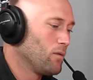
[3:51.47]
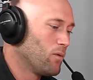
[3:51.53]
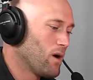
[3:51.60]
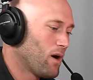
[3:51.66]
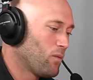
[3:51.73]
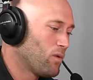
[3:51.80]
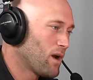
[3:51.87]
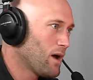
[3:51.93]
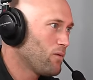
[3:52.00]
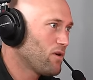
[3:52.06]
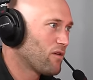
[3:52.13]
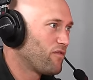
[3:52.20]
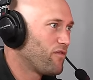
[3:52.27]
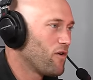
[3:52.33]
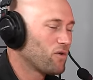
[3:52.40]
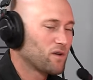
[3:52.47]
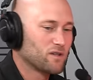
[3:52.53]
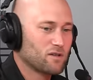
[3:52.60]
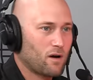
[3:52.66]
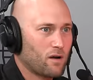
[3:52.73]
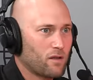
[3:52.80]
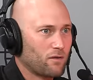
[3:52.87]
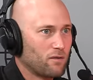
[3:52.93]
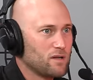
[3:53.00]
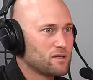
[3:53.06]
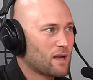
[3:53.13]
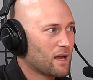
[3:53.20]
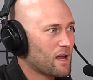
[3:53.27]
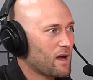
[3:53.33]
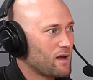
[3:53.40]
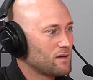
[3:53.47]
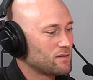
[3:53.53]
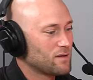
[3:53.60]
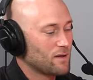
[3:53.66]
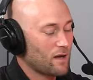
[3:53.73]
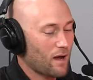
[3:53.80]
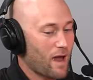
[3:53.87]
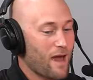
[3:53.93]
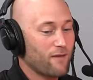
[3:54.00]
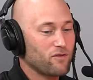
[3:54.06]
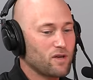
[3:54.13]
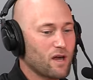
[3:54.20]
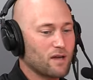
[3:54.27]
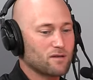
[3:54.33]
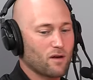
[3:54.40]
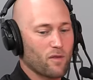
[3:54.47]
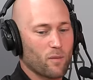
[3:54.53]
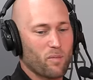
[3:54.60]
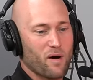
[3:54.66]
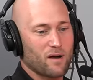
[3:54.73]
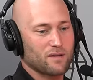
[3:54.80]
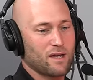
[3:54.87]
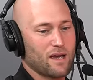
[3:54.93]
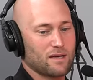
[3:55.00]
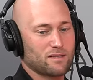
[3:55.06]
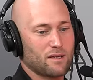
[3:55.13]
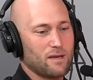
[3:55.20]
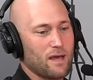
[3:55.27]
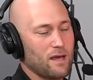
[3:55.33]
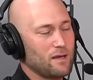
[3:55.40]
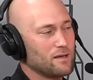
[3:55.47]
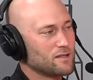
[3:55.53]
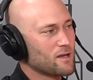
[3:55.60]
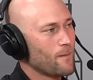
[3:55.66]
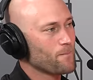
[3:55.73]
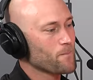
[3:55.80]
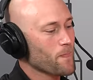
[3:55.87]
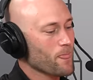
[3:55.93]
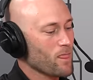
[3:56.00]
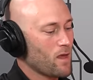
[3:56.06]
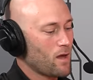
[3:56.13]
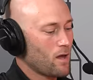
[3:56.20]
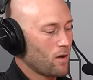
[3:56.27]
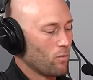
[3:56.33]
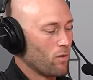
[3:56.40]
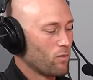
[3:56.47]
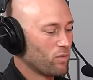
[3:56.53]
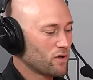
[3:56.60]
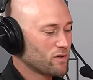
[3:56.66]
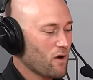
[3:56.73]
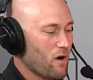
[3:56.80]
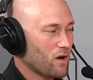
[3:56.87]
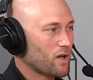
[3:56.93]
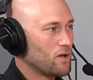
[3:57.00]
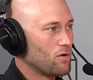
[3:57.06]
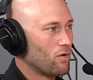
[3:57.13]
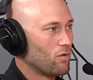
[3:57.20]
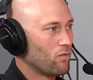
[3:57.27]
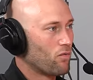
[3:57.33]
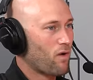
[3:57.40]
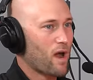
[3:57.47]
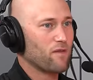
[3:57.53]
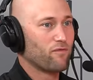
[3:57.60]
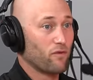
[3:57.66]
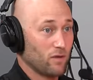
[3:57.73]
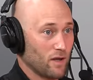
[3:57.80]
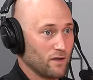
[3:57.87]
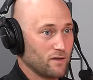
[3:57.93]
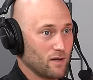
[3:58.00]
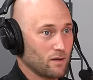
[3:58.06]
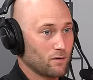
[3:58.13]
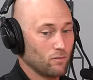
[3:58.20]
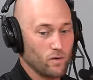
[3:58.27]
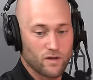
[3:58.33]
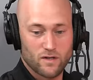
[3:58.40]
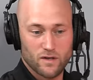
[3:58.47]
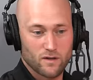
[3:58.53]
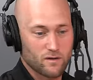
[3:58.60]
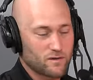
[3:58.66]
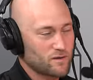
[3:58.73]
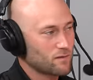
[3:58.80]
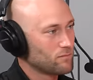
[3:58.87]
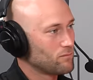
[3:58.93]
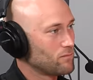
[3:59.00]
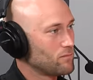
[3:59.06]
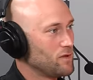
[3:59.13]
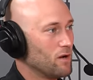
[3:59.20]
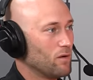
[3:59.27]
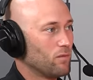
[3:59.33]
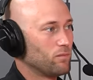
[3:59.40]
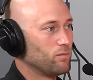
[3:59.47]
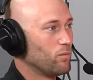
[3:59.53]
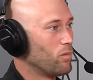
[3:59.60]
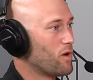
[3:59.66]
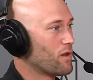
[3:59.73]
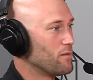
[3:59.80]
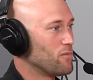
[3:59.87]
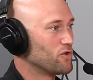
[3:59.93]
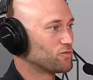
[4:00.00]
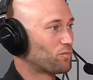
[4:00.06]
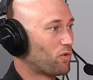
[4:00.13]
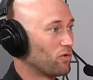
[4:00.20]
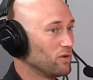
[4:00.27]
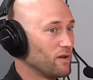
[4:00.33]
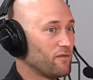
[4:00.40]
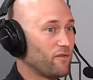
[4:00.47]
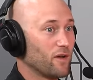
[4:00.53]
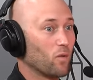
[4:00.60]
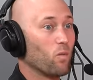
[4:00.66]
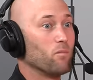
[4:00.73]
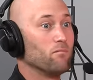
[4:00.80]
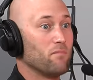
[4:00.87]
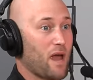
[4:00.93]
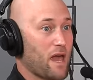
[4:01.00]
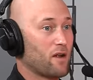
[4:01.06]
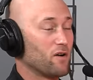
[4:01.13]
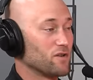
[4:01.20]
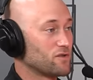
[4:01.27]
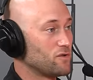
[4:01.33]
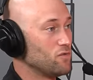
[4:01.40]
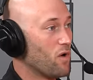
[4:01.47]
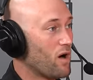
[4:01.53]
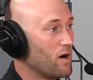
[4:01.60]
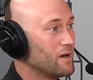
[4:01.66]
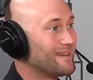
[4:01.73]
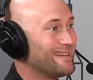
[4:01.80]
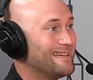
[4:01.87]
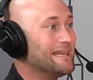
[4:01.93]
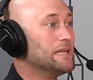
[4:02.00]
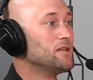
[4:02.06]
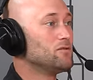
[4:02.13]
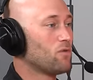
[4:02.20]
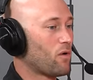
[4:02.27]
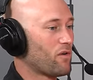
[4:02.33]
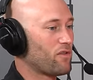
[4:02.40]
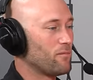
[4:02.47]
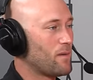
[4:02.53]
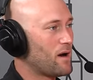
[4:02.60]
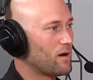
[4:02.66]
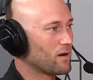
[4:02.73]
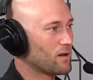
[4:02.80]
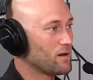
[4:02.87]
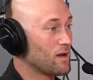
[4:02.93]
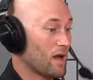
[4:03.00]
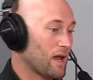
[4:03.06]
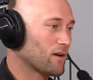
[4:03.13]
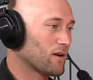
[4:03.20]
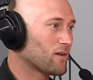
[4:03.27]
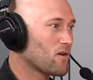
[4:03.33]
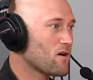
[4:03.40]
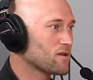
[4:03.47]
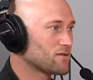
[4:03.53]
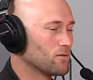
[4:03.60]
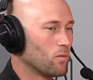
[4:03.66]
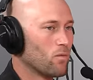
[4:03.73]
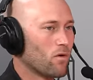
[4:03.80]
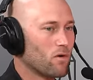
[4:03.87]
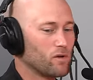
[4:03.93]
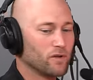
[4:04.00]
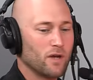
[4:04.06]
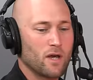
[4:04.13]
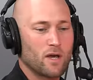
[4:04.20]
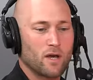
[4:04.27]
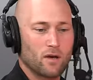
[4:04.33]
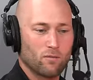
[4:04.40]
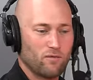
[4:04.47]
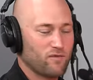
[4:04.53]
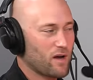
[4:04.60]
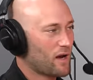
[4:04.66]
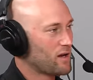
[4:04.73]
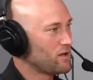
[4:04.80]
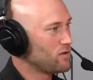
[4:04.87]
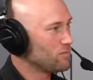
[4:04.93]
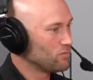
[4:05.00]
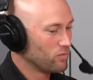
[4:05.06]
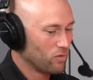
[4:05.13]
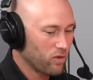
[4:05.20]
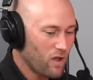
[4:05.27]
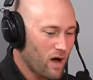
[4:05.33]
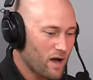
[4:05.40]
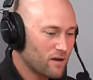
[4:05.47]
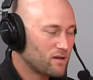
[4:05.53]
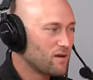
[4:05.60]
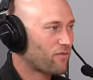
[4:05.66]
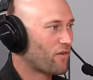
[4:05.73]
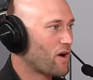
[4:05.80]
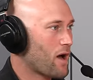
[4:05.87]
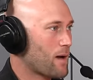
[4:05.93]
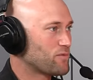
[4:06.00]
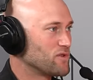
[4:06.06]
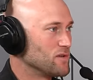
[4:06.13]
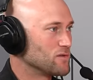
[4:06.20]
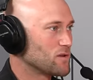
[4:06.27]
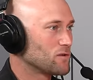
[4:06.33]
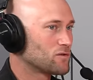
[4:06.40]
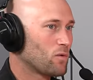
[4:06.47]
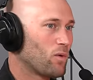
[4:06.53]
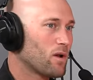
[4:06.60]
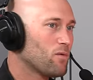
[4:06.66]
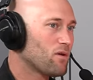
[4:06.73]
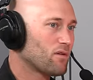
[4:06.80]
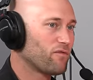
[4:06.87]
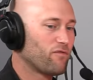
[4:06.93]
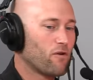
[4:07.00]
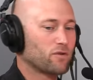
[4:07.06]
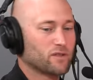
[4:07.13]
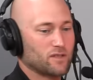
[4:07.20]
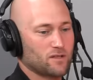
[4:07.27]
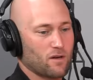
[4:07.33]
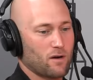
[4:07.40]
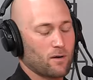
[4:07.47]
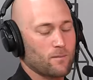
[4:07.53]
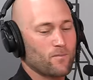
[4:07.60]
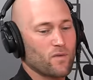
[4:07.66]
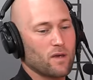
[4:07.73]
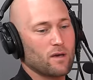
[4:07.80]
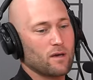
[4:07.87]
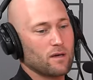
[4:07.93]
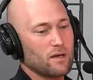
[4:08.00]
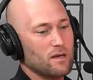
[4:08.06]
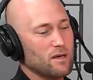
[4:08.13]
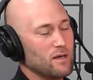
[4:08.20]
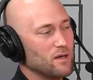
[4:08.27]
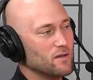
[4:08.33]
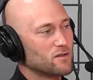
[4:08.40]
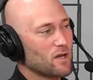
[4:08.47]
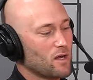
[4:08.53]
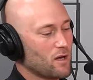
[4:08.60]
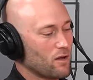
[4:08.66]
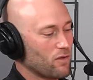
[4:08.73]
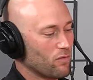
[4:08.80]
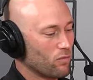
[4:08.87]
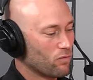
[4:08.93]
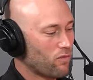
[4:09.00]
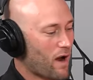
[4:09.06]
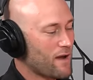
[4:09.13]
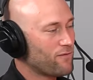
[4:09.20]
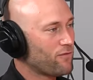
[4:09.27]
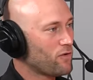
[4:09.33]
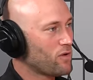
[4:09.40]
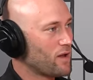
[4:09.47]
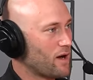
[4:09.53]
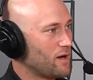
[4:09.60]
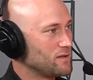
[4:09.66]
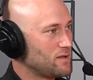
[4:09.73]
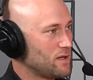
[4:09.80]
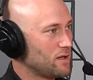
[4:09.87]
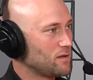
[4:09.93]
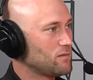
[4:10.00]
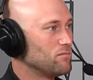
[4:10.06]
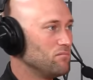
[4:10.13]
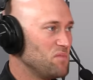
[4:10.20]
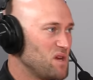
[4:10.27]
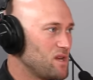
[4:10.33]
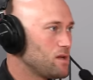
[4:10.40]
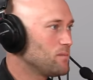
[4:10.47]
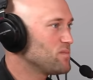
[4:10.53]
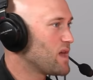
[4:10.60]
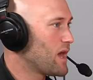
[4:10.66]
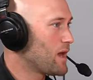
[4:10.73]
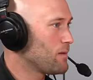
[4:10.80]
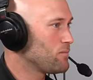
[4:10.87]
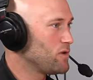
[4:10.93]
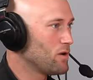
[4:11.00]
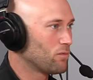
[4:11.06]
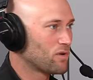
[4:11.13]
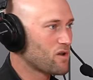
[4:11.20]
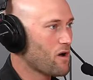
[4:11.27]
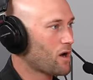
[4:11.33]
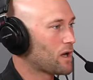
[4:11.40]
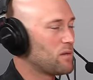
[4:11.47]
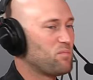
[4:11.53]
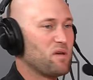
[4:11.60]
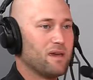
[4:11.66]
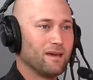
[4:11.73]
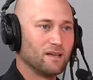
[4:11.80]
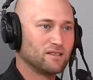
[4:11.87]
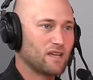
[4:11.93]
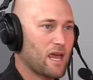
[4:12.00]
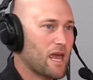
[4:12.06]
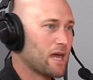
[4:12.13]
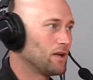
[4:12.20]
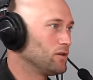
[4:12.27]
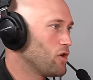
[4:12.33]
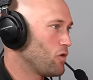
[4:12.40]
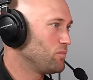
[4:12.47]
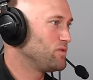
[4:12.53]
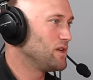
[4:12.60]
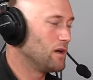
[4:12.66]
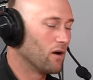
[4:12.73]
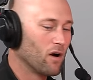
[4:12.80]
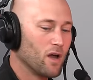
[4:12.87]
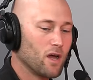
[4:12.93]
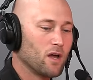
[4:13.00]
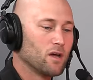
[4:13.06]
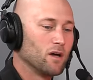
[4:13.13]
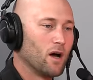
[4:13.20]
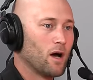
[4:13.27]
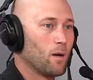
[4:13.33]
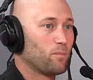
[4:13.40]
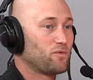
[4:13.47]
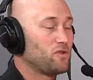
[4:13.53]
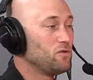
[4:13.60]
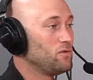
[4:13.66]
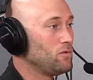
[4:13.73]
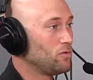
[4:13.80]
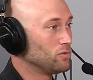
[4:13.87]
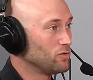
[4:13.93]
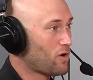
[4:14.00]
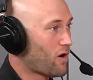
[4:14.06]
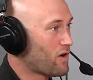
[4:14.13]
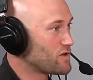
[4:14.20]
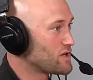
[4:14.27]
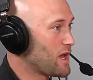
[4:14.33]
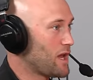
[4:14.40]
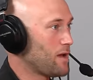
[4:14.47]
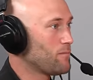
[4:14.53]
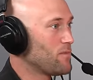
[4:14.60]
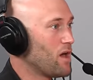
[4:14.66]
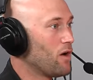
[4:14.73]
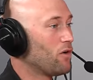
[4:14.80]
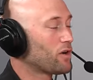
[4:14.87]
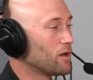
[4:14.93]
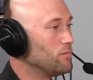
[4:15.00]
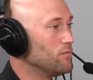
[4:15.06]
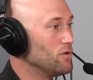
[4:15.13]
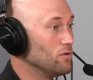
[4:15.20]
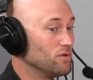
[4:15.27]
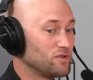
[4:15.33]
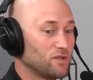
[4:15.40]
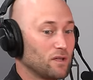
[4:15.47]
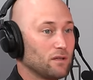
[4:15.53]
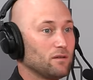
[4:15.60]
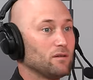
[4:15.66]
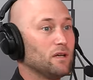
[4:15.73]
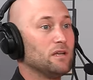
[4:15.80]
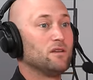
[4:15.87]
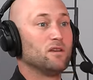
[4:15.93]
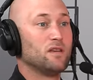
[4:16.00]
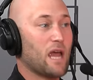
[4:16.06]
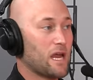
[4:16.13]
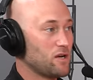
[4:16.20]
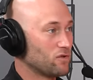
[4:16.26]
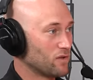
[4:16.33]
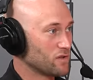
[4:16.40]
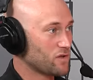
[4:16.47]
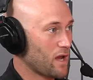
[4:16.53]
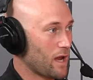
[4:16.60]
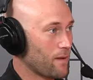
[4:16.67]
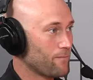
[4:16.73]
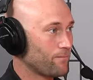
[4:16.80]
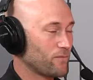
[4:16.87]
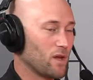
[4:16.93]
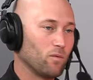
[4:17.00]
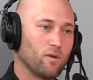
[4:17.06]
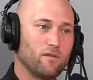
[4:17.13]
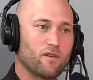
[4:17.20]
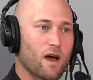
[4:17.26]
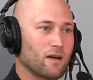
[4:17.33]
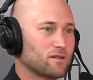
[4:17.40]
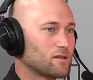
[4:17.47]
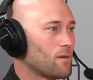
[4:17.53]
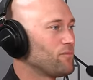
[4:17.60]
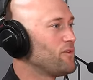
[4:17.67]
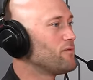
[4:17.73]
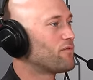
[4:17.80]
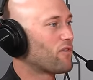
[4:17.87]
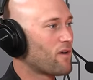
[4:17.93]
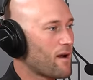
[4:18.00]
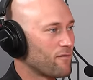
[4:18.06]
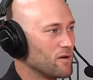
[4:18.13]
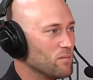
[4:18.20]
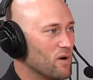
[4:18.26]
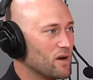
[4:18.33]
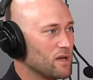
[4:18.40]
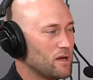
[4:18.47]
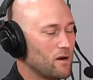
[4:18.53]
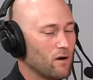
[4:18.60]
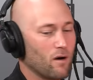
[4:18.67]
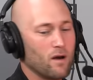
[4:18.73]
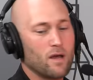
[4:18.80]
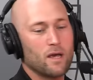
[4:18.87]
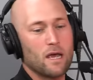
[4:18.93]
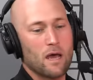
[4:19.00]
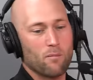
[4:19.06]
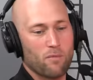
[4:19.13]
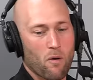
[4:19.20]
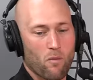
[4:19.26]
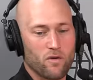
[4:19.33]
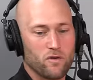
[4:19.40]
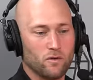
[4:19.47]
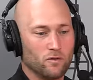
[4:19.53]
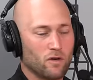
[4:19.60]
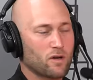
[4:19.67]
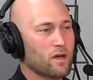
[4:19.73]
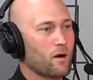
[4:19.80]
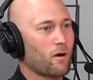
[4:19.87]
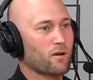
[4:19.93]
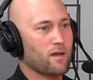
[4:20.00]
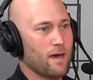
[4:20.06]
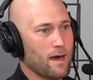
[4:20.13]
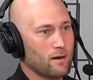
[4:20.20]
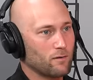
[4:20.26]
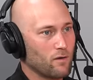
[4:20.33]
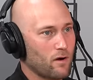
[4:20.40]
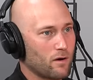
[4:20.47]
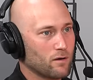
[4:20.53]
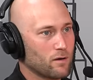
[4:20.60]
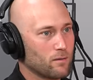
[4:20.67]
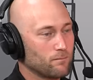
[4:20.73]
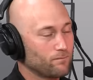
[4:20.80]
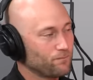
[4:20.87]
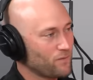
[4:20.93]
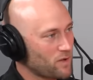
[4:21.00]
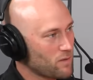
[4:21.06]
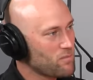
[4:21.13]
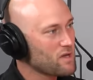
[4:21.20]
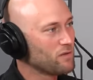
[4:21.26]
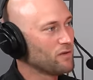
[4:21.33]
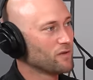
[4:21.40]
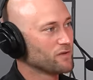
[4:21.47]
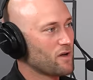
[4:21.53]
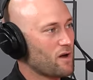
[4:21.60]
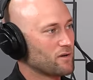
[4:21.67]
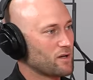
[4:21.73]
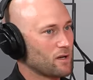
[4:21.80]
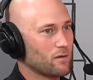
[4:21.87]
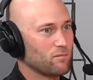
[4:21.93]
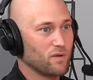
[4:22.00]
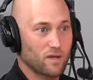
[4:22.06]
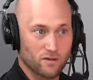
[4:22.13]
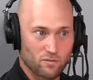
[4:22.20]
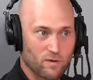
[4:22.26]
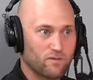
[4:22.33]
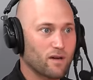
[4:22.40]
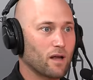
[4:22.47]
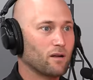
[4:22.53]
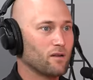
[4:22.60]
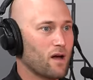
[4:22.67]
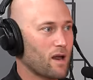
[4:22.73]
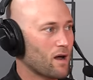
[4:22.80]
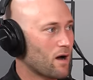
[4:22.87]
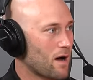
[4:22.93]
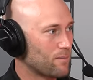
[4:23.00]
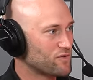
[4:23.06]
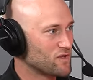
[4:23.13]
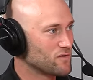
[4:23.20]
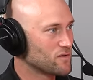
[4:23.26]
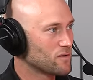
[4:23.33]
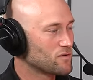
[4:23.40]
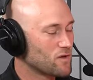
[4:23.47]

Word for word: Well, what I want to focus on, and the reason I guys uh, have you guys on the podcast today, is when we're talking rifle hunting, which is... you know, one of the most prolific manners to hunt in North America across the world, we've got a lot of different options. So what I want to focus on is rifle hunting, medium game, you know, we're talking pigs, antelope, deer, up to large game, elk and moose, into dangerous game. And we've got something for everybody here. But when you look at our catalog, it can be a little daunting because we've got a lot of options.